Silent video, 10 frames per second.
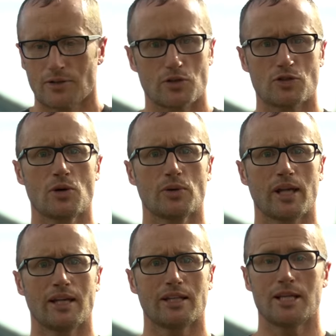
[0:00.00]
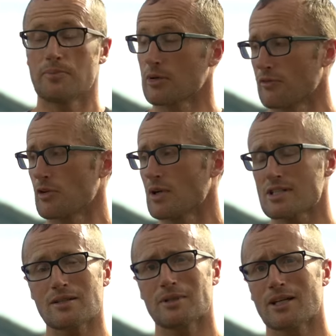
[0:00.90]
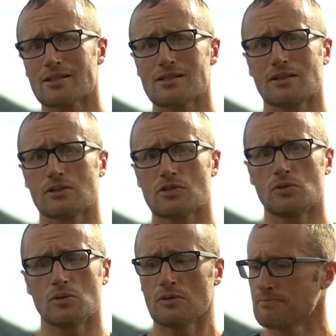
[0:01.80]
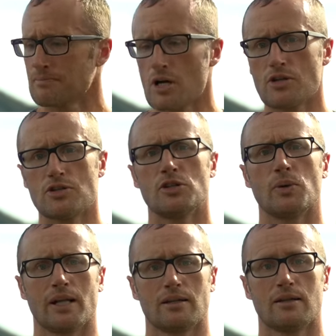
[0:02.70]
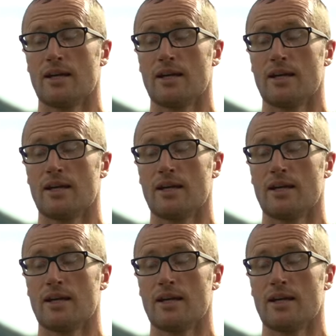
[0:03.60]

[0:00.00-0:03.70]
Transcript: There's no gatekeeper. If you want something because it looks cool, do it.